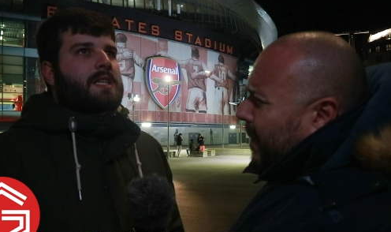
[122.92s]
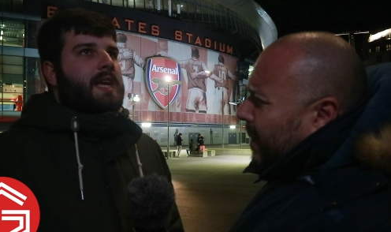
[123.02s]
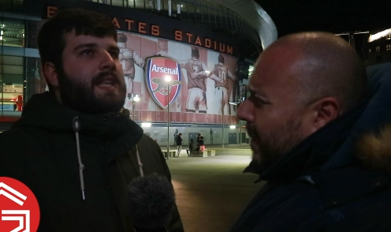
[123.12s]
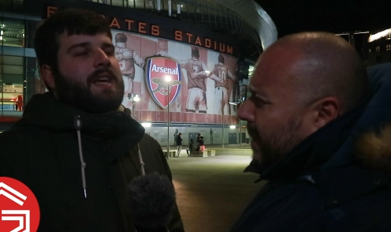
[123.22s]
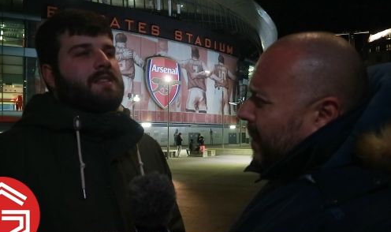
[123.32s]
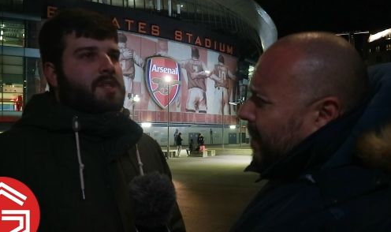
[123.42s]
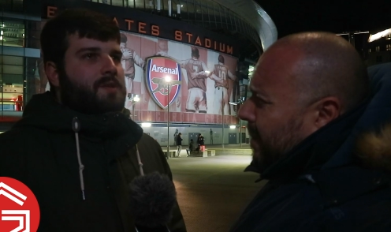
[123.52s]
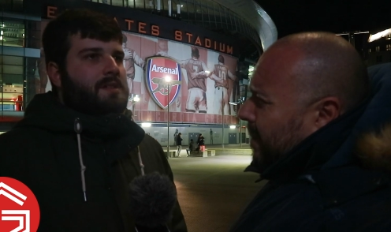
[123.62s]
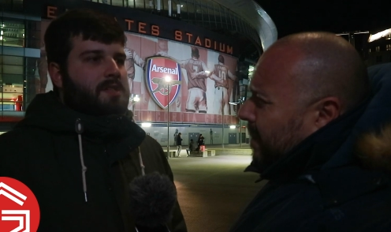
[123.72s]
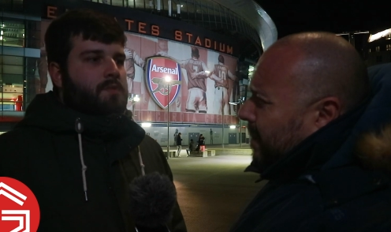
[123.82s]
Speaker 1: in that, in that
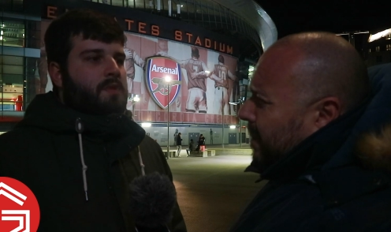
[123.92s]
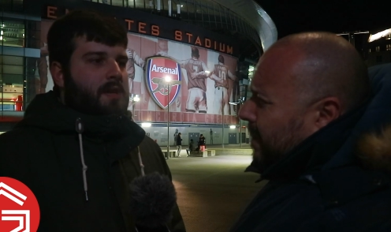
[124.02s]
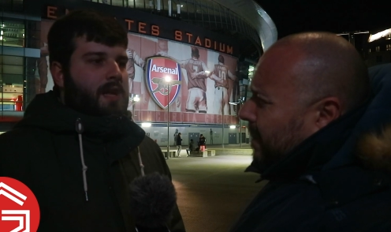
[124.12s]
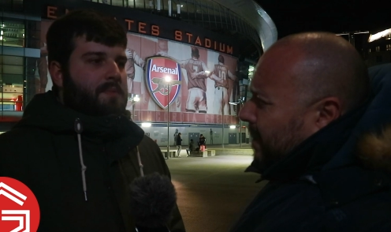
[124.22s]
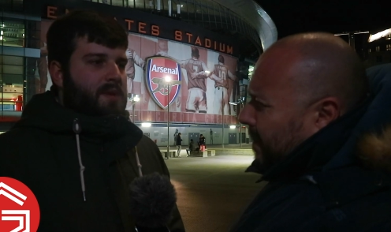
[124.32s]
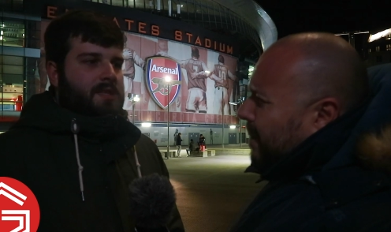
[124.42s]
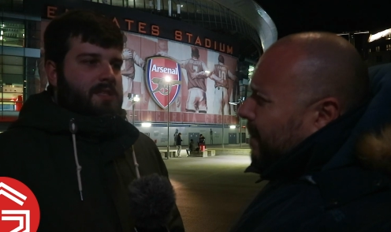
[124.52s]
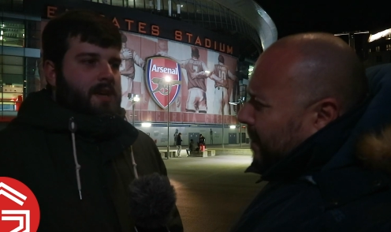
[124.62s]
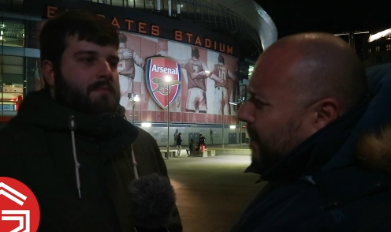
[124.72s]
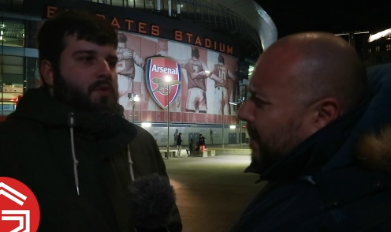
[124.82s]
situation, you wonder like need
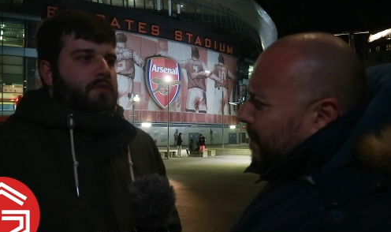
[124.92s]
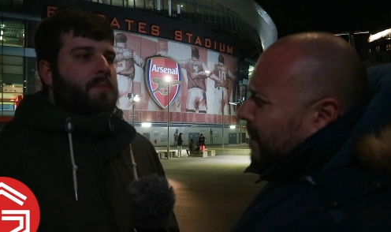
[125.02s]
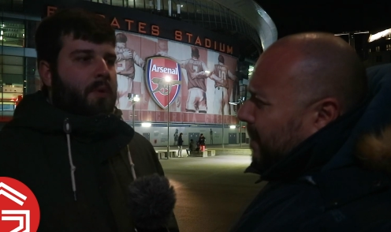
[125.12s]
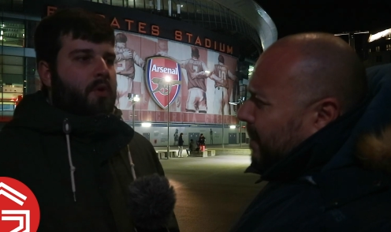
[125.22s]
to see more of the